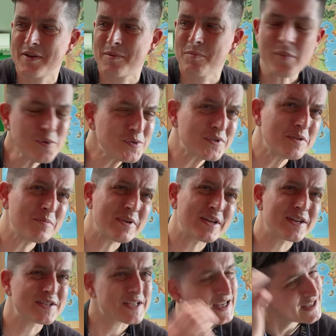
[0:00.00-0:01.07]
Mostly
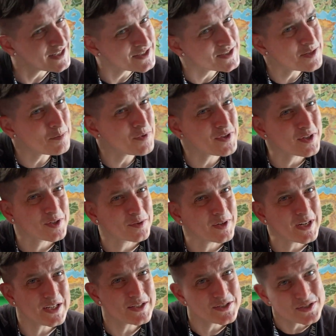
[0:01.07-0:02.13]
because I guess some of the
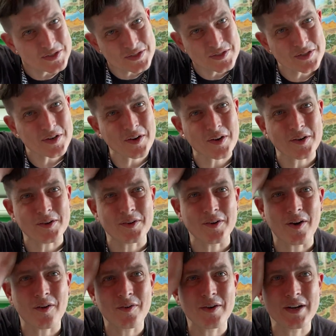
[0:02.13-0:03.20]
greats
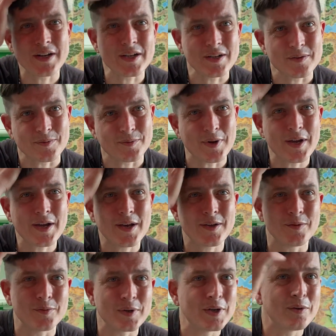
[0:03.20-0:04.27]
are already
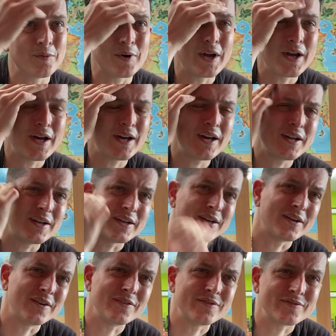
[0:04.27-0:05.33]
read, reread,
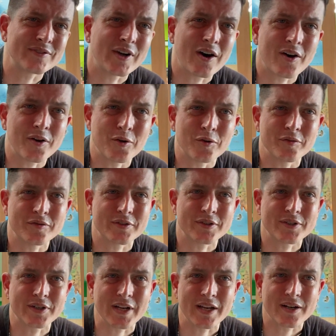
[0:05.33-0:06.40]
and gone
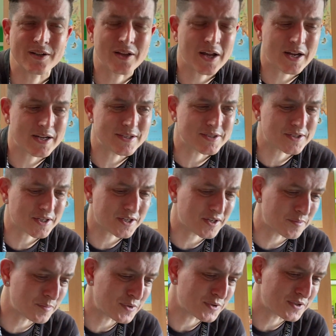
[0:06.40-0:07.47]
over, analyzed
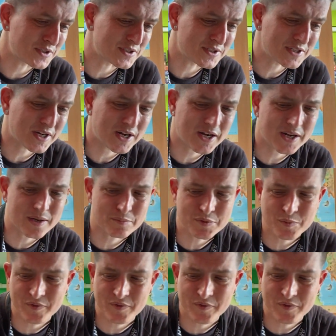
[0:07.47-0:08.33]
like a million times.